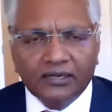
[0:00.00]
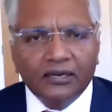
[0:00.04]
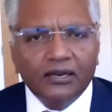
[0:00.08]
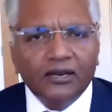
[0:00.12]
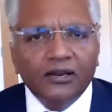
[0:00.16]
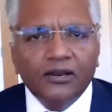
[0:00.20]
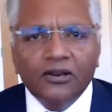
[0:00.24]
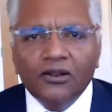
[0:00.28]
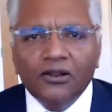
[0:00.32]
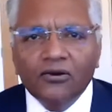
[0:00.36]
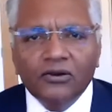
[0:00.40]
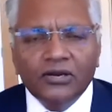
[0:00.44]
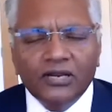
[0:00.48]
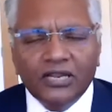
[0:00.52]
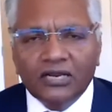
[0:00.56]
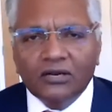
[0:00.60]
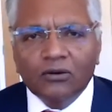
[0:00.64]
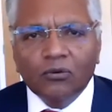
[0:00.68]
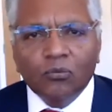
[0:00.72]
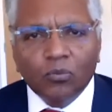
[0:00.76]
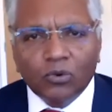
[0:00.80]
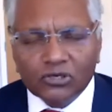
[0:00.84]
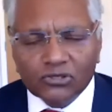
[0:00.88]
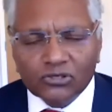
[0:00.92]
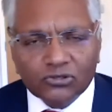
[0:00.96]
no
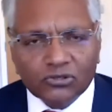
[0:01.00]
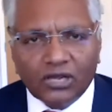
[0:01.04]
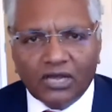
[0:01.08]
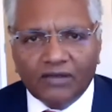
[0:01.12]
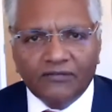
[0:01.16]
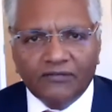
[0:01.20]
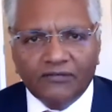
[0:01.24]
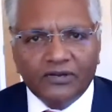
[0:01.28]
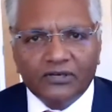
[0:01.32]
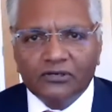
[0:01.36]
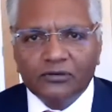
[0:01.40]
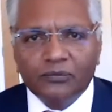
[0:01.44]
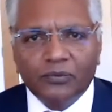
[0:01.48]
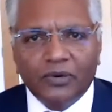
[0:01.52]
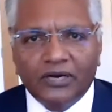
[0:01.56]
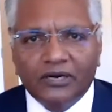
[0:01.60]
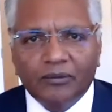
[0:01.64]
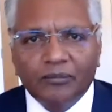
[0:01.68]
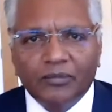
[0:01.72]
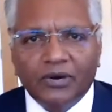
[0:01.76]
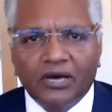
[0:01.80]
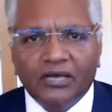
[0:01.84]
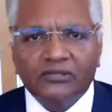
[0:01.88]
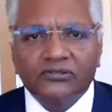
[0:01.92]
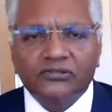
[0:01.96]
need whatsoever to wear
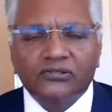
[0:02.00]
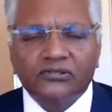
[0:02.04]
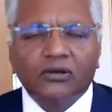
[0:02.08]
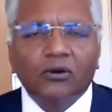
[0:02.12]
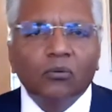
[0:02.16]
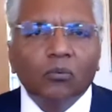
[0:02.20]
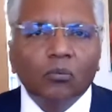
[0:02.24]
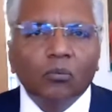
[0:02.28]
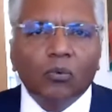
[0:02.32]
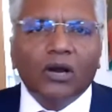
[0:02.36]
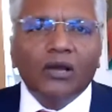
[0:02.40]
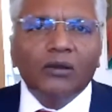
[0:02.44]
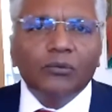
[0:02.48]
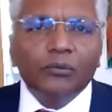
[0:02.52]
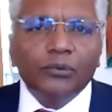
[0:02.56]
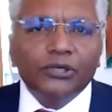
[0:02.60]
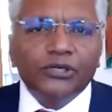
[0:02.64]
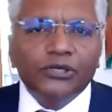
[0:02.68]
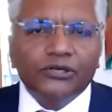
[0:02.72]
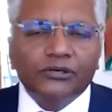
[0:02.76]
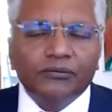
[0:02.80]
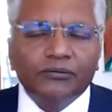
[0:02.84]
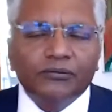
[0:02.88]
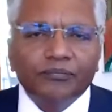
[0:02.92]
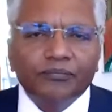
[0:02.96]
a mask. Why would
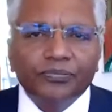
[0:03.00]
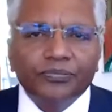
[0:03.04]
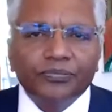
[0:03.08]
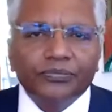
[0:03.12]
you?